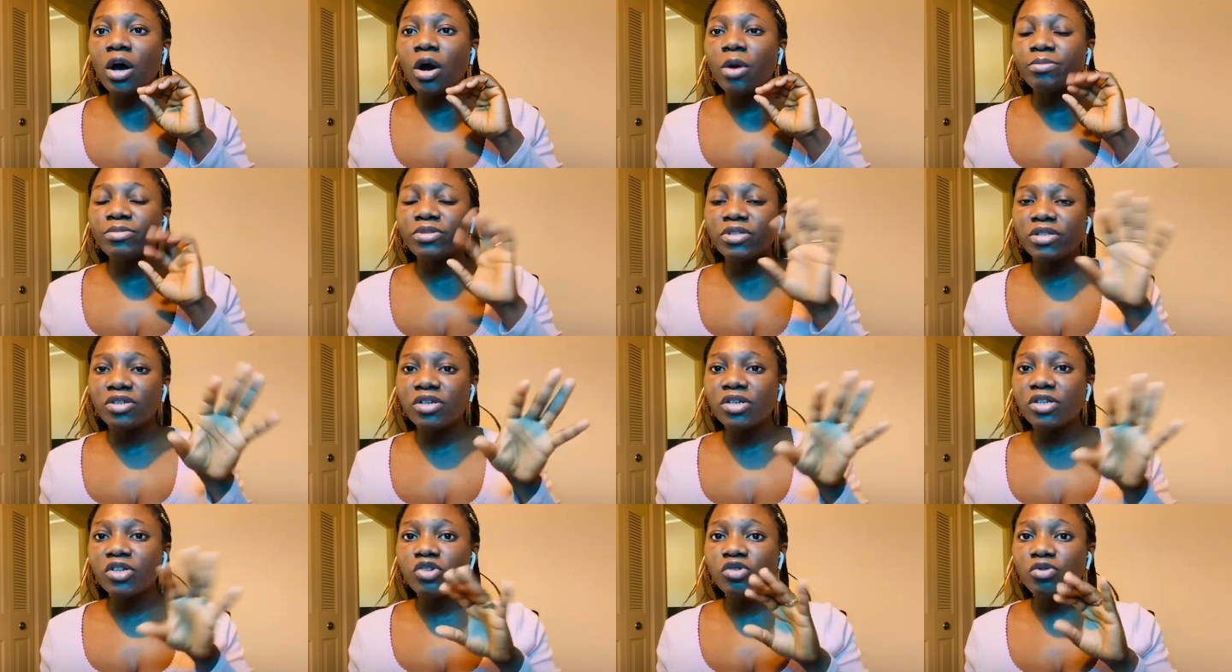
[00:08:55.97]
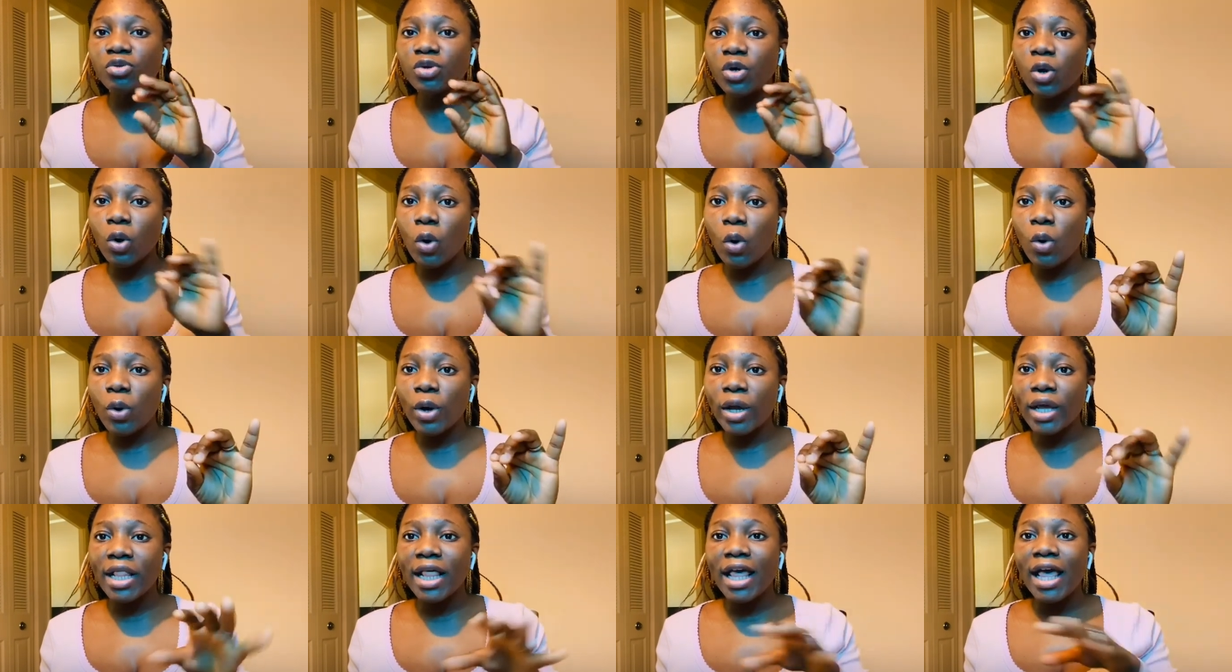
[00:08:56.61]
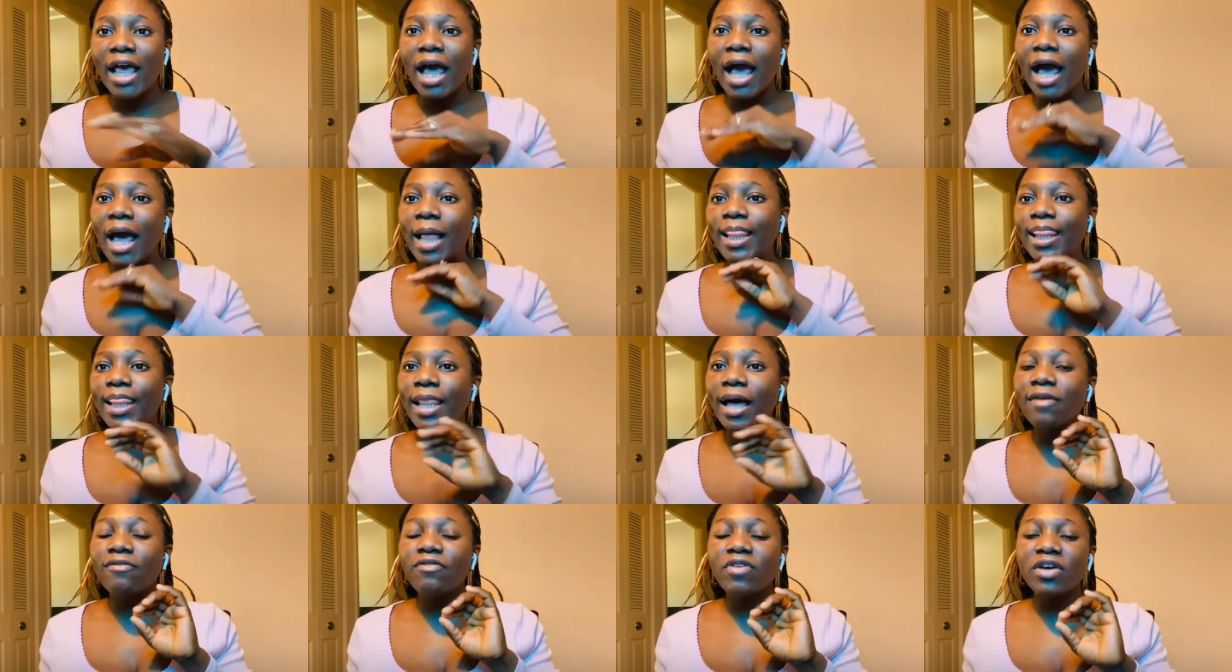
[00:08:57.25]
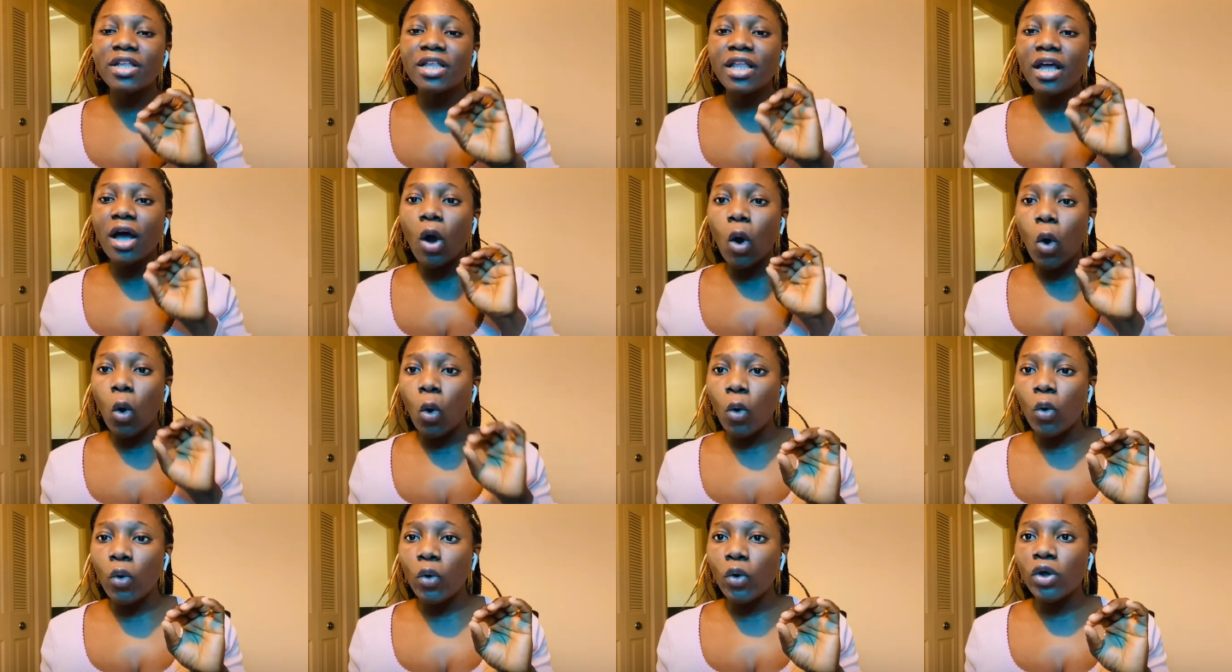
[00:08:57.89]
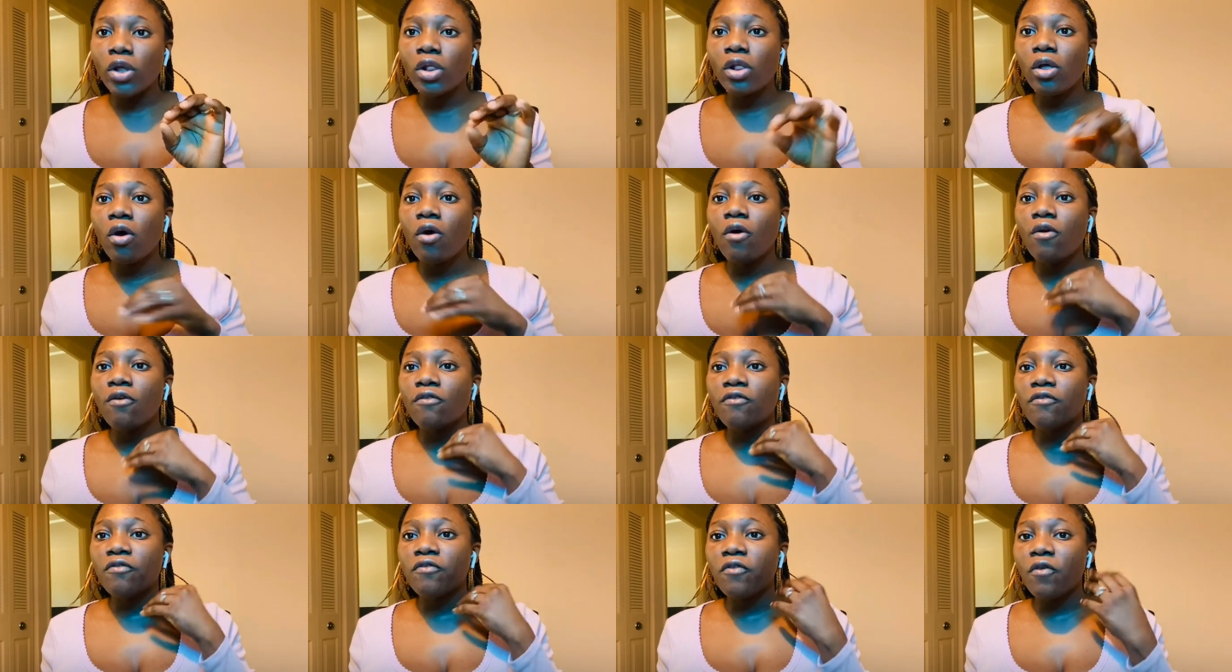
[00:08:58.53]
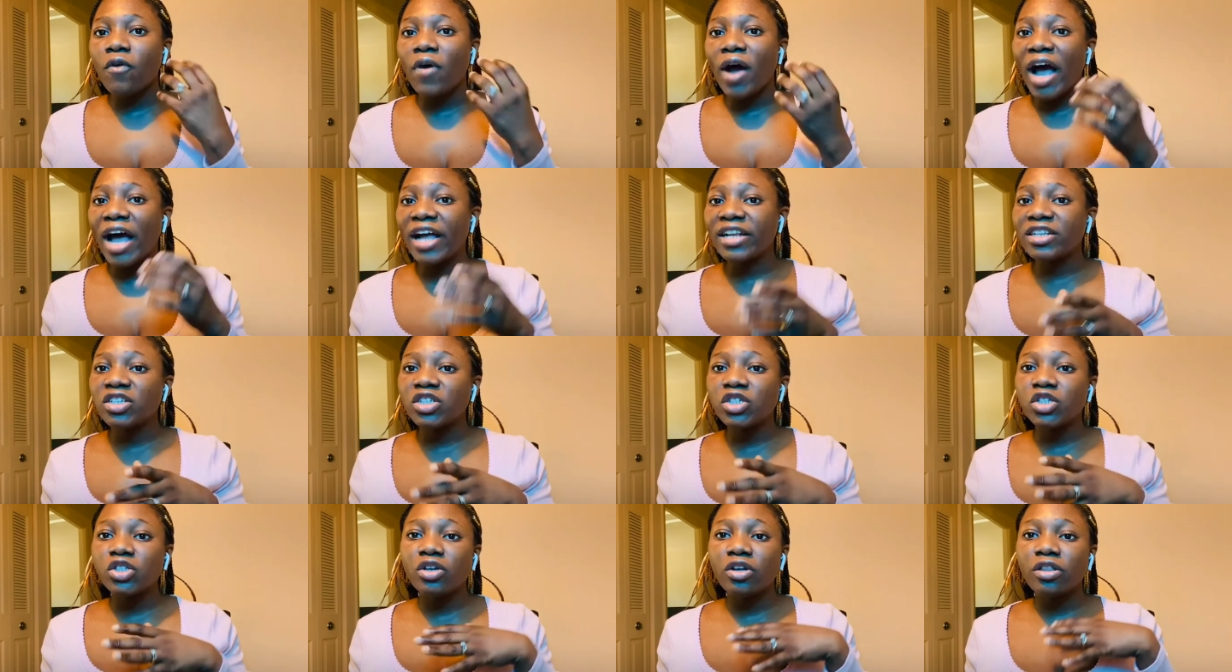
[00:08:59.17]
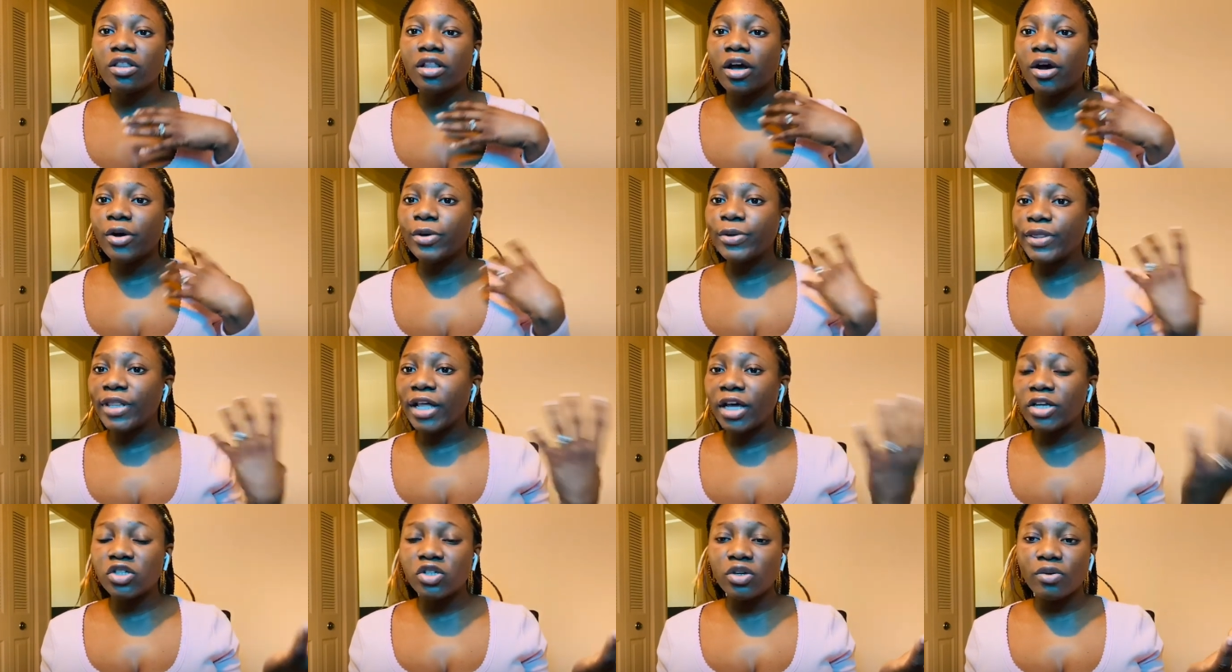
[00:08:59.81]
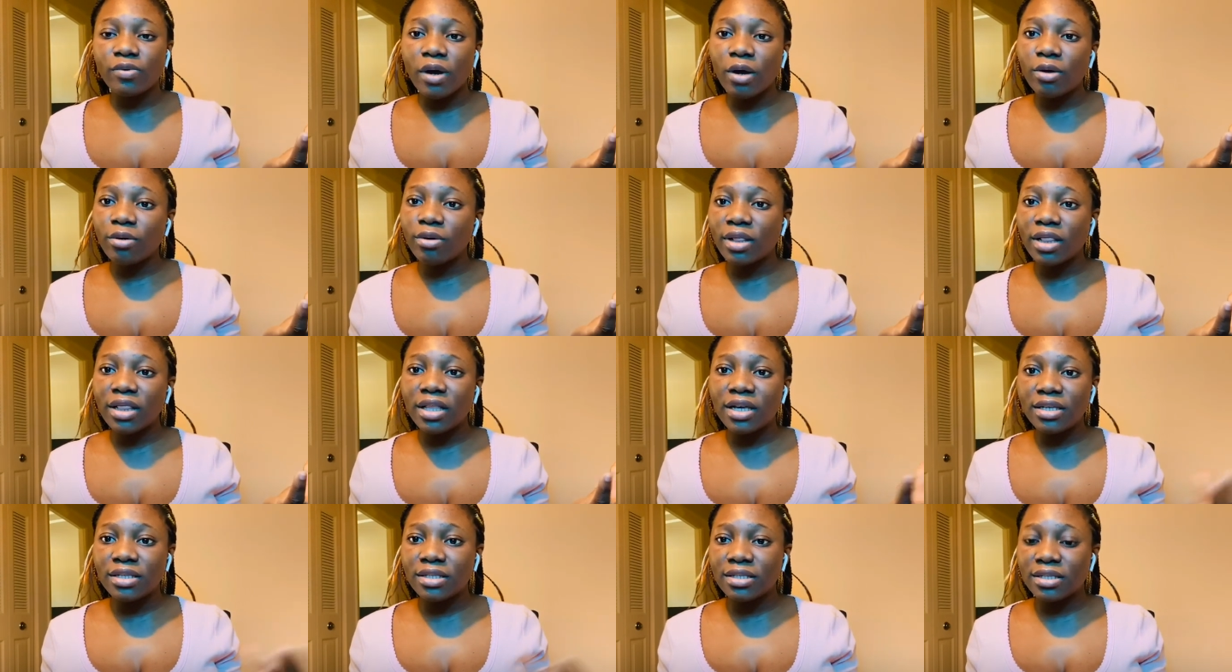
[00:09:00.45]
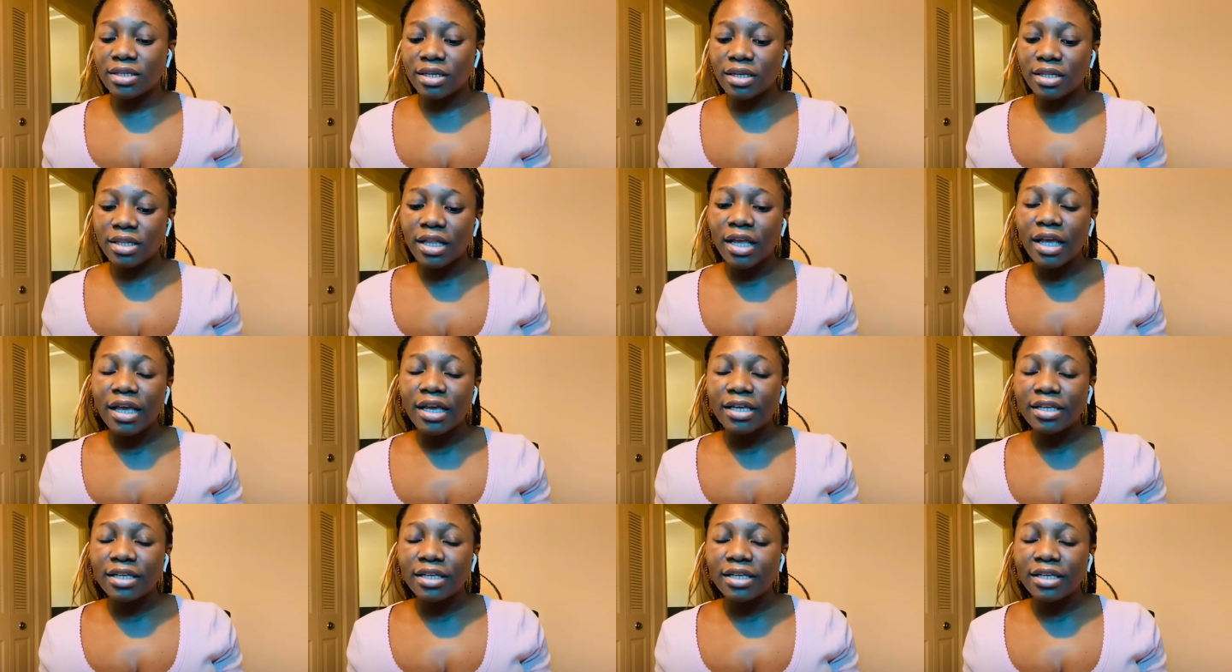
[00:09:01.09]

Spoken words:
tea tree oil and lavender oil for additional natural cleansing.